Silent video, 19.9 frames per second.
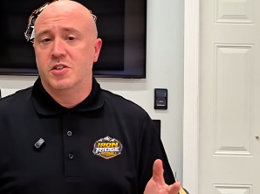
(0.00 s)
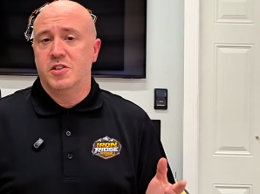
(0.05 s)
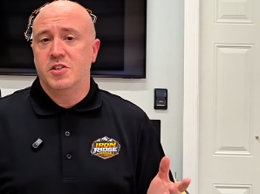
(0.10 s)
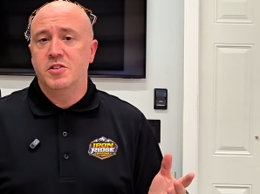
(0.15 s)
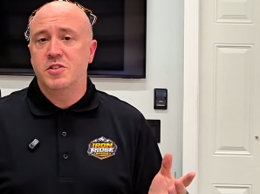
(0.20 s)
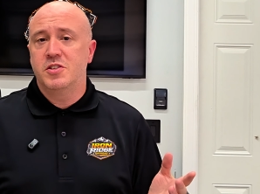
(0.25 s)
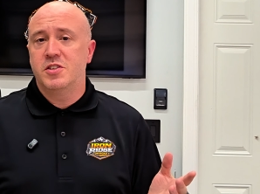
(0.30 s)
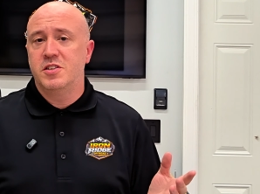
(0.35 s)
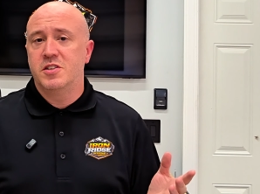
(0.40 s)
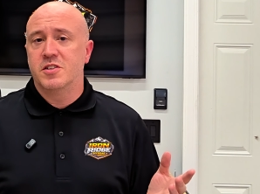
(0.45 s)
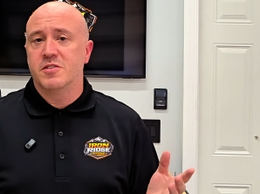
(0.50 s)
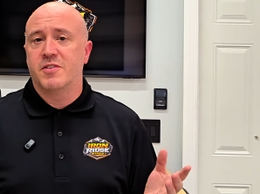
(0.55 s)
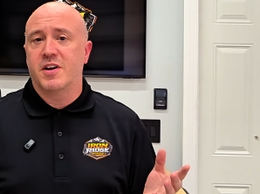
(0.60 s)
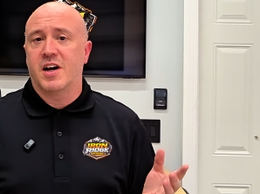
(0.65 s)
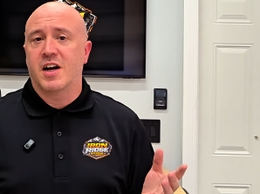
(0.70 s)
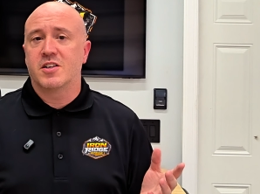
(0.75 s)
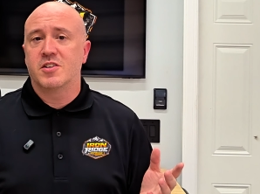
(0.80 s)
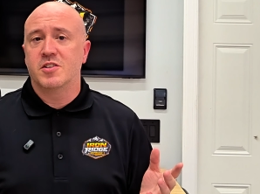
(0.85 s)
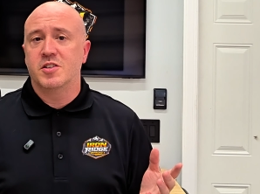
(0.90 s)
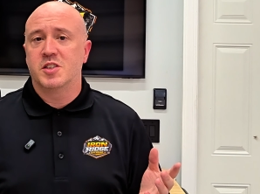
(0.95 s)
using your
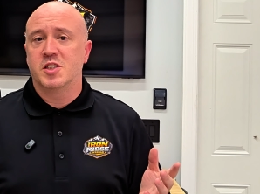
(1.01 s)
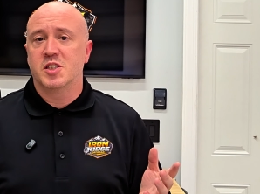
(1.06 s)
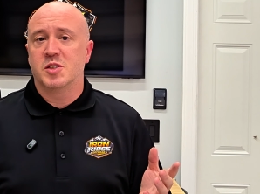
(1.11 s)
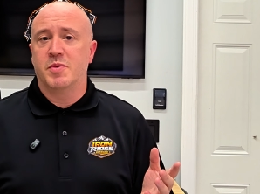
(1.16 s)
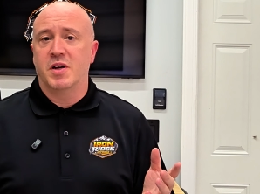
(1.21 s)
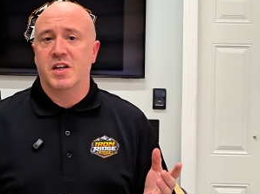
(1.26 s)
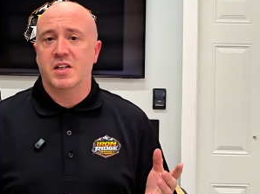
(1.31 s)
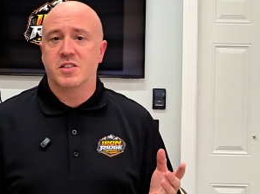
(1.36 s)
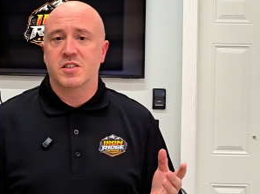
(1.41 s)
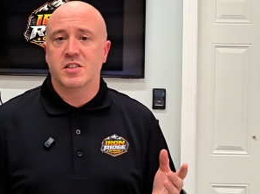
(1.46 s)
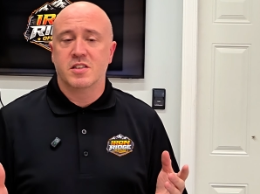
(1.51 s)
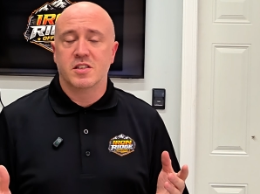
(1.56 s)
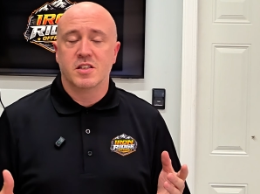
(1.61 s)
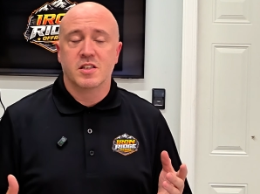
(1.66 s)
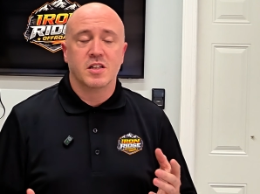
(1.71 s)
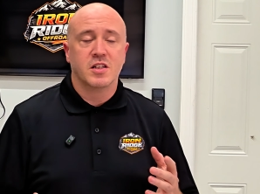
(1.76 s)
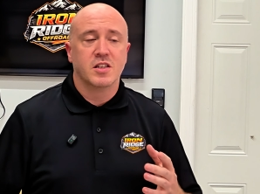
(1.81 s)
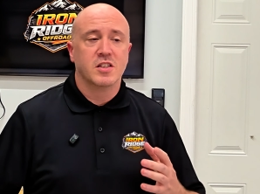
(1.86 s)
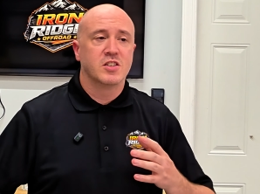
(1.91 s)
factory suspension.